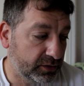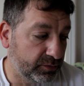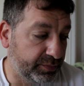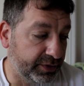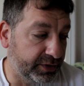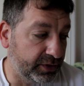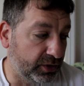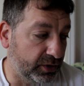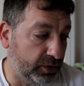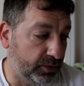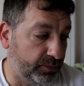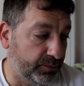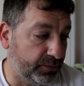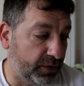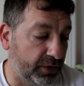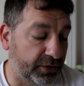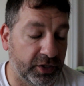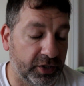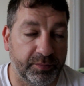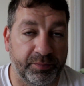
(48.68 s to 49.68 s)
But um,
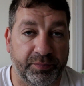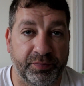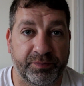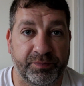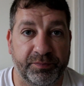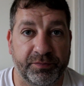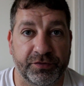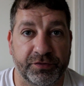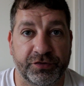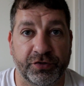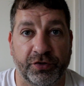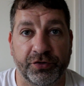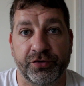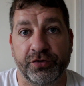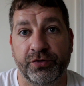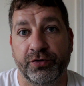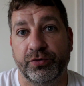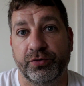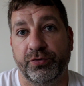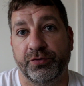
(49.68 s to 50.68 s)
I'm gonna show
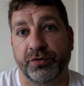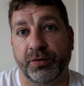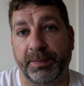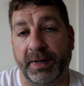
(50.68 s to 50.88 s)
you the